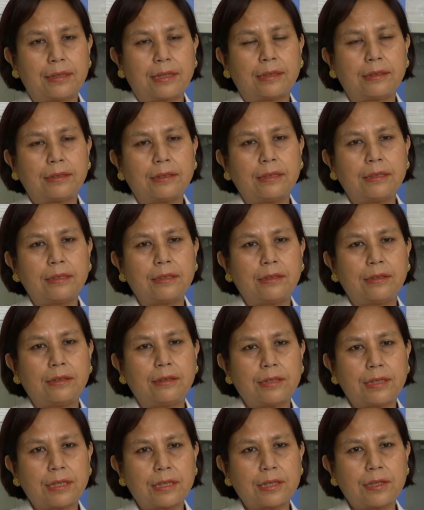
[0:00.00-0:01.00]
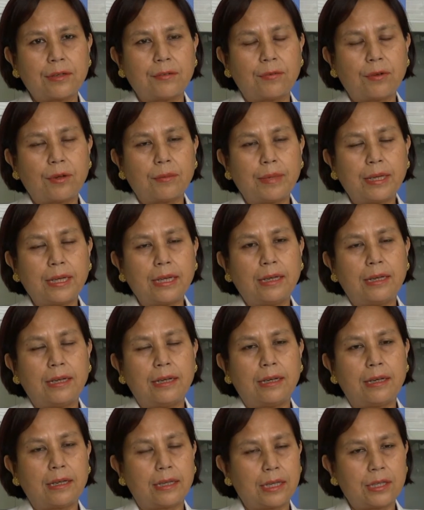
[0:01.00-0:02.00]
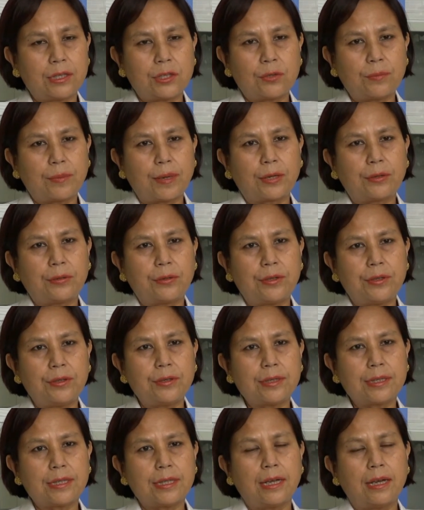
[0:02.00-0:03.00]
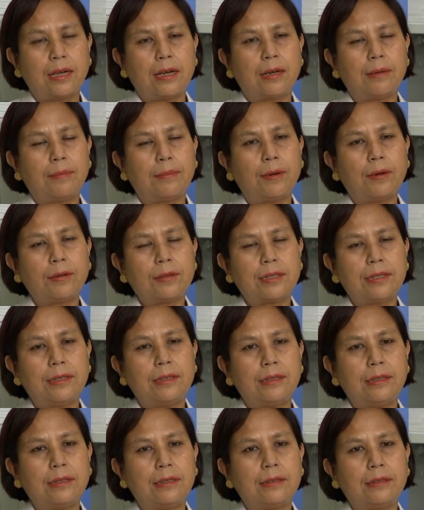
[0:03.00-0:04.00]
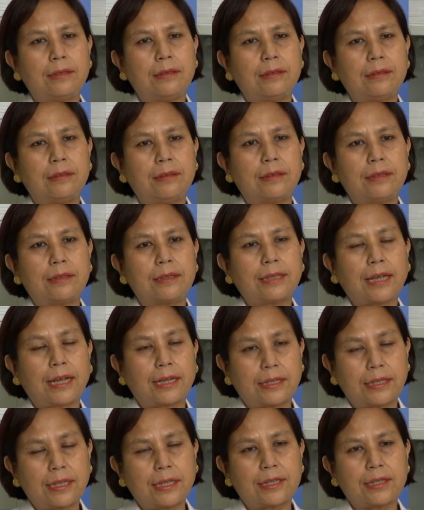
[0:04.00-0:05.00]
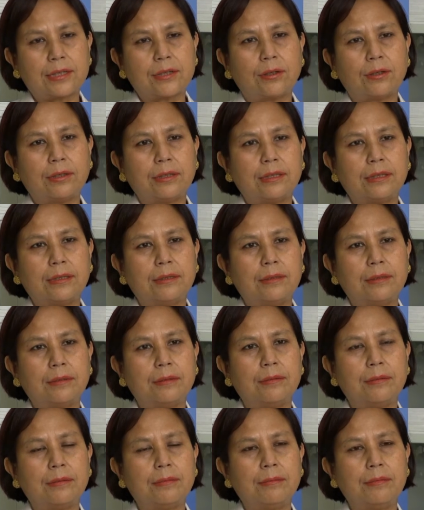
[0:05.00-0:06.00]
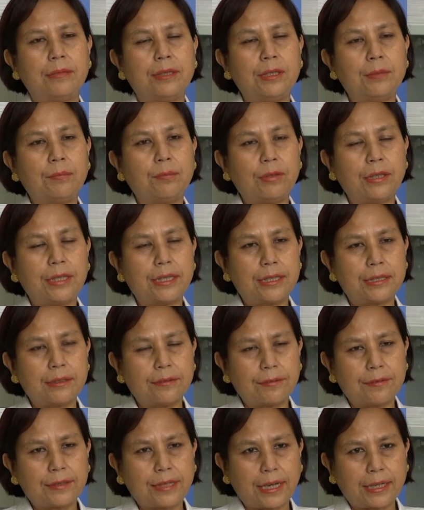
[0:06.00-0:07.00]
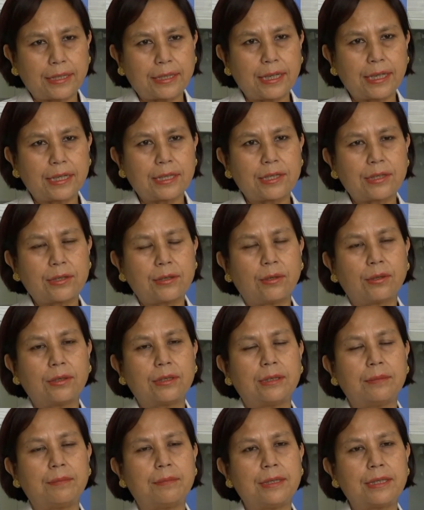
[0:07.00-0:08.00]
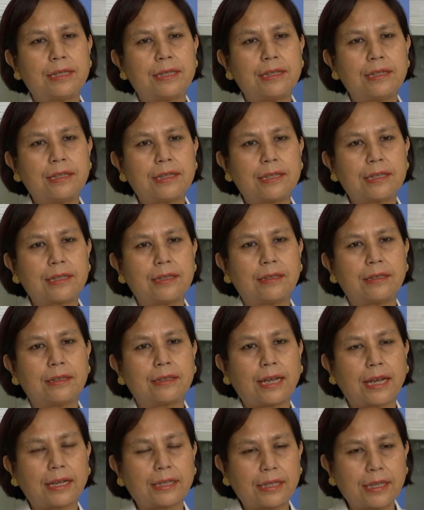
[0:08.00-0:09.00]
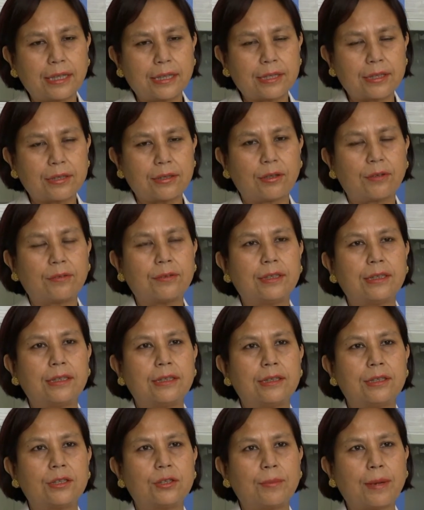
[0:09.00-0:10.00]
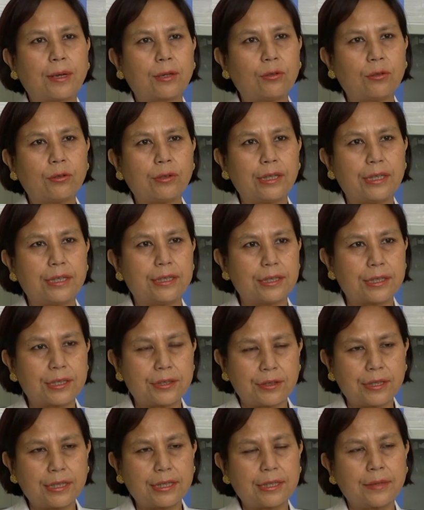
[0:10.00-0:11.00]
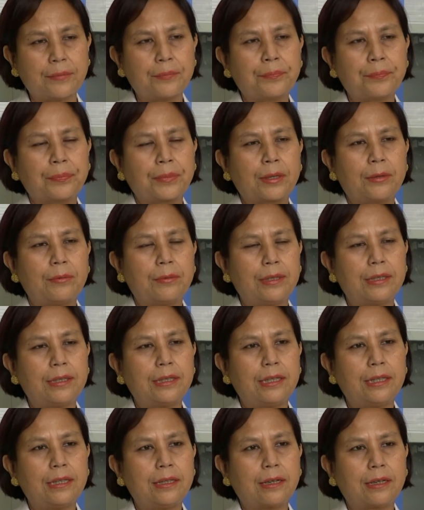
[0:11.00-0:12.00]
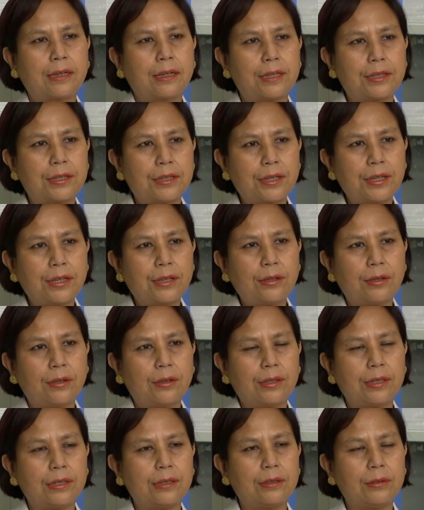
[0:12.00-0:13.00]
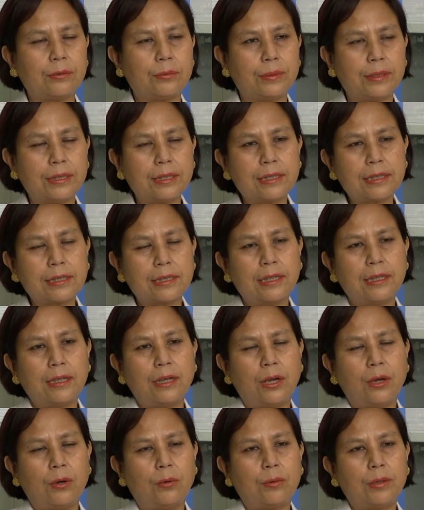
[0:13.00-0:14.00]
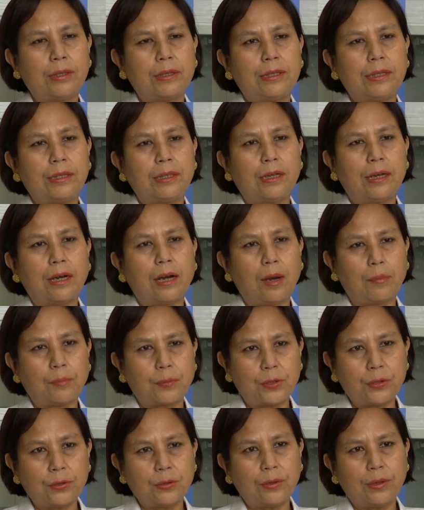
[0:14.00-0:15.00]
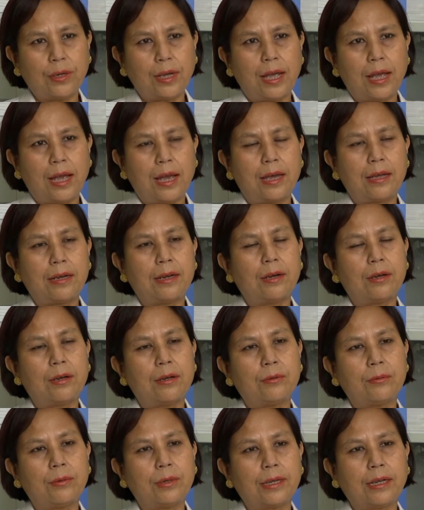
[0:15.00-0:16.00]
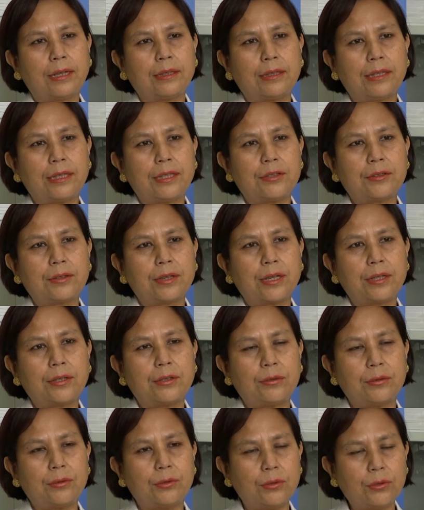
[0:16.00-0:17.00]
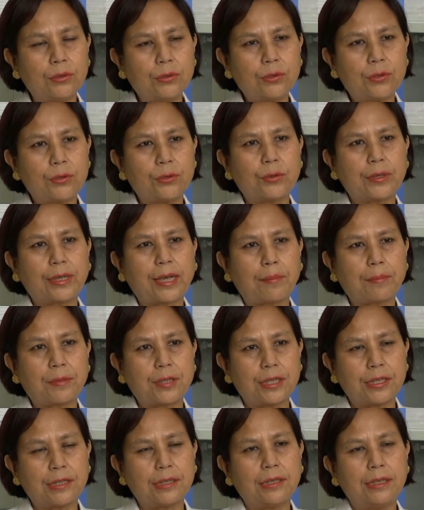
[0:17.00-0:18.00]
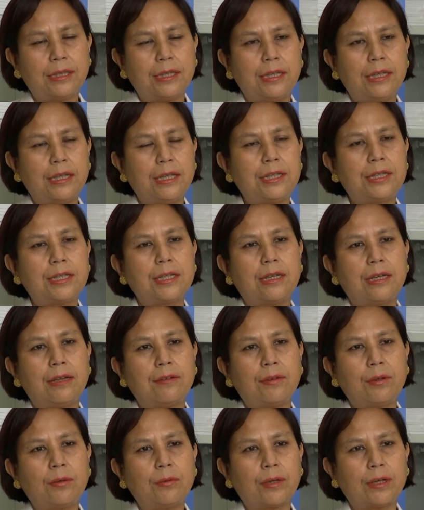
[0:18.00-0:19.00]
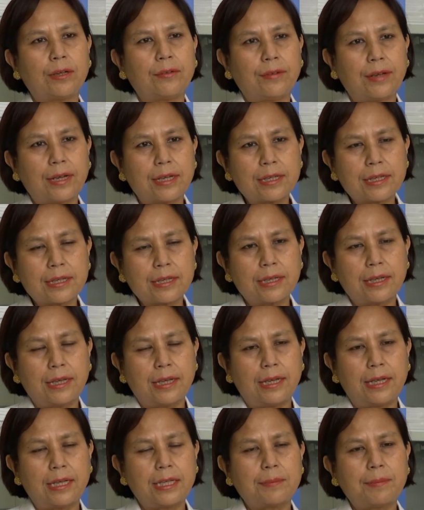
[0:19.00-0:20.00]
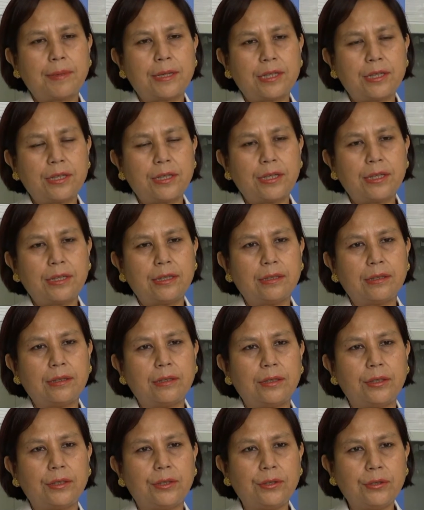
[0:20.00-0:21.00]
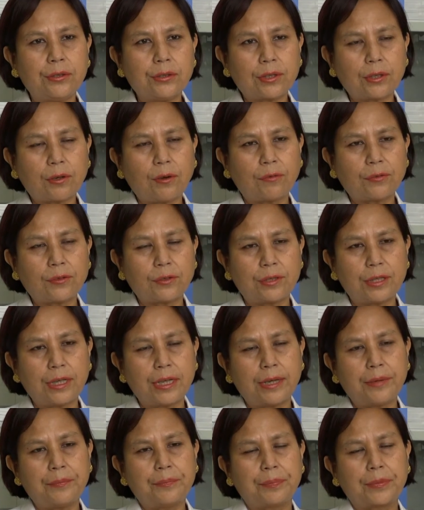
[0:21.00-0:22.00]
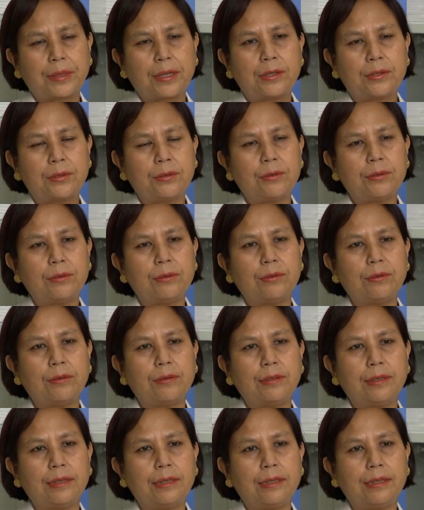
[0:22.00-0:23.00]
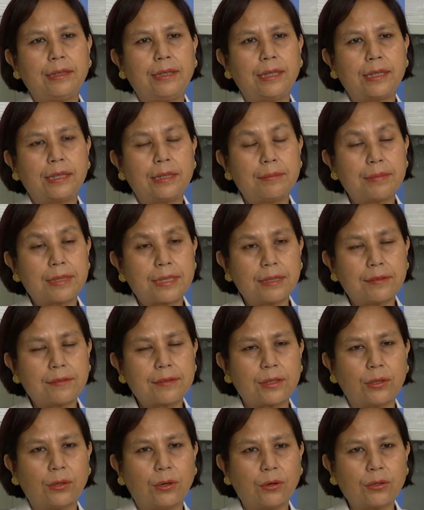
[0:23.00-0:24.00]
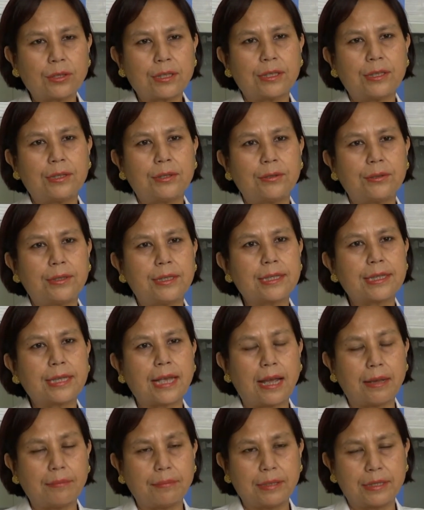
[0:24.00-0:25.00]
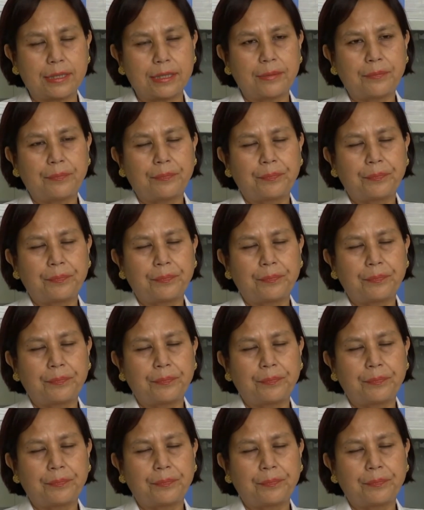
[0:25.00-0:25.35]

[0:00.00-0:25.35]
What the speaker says: rather, not just informing, against tobacco use, about the tactics or the manipulative tactics or the business tactics of the tobacco industries, whether in a country or in the world, what they are up to and what are they trying to do to capture each and every one of us, especially the youth of today, to get themselves hooked into this habit.